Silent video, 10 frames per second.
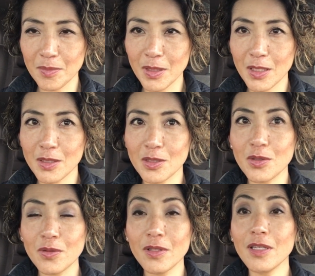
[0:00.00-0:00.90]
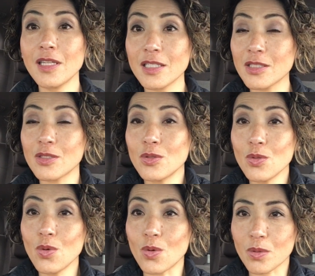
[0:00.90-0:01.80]
because you think that's
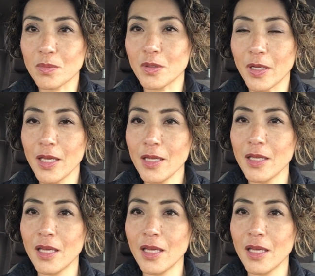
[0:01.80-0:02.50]
norm, right?